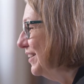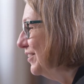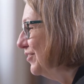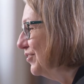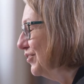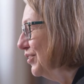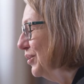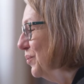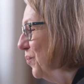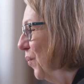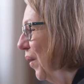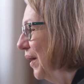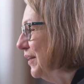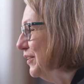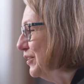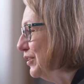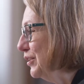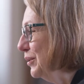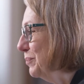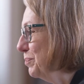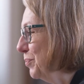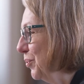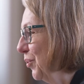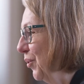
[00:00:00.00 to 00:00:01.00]
does she want
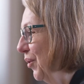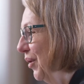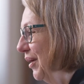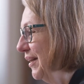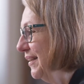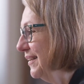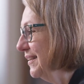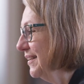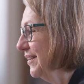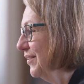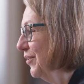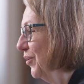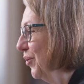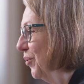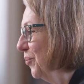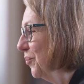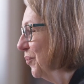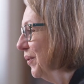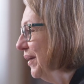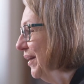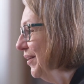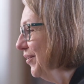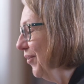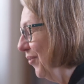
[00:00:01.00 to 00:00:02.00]
to put her
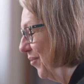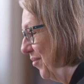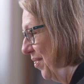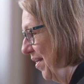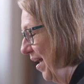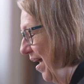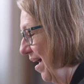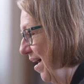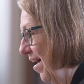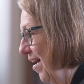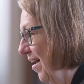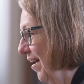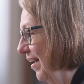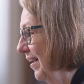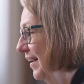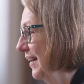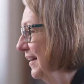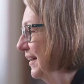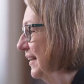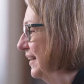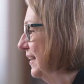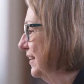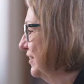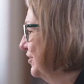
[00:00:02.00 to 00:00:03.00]
reader there?
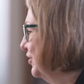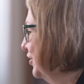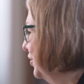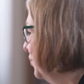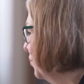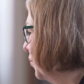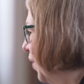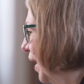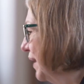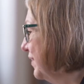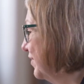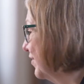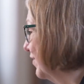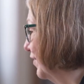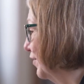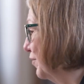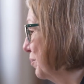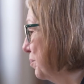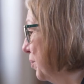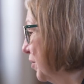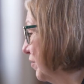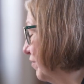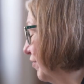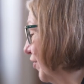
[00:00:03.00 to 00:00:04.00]
She writes this
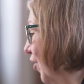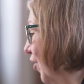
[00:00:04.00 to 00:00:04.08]
book